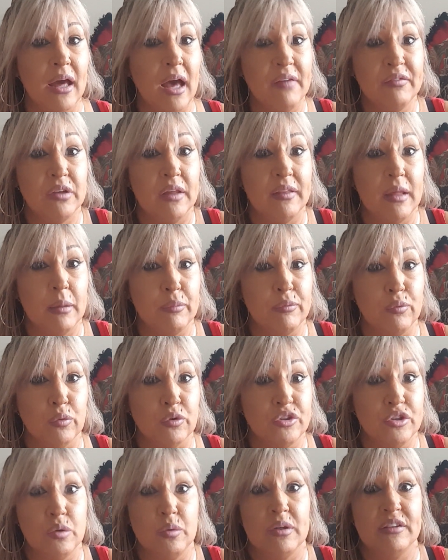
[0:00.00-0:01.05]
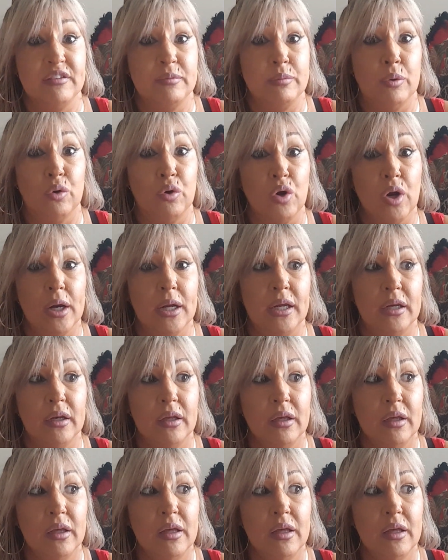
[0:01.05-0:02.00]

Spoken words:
I've done that before too, and it smelled great.